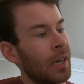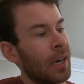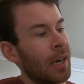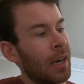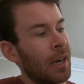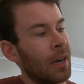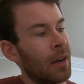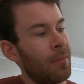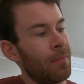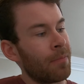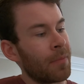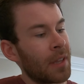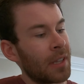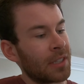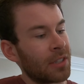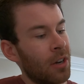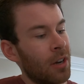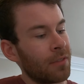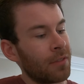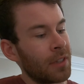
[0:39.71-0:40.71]

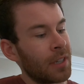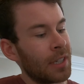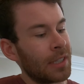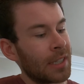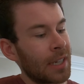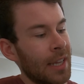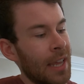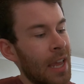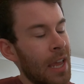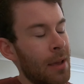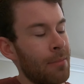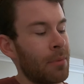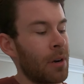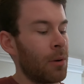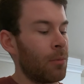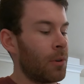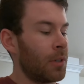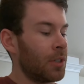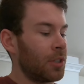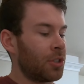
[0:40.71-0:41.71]
as often as I can, but
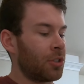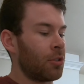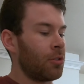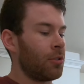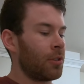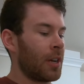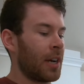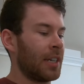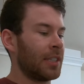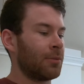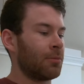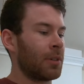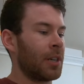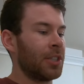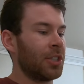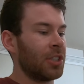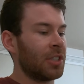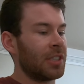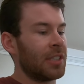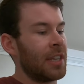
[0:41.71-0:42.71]
I want to show you guys what
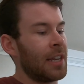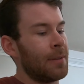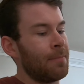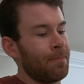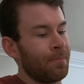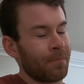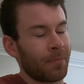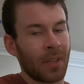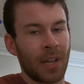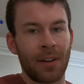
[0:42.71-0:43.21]
I just did.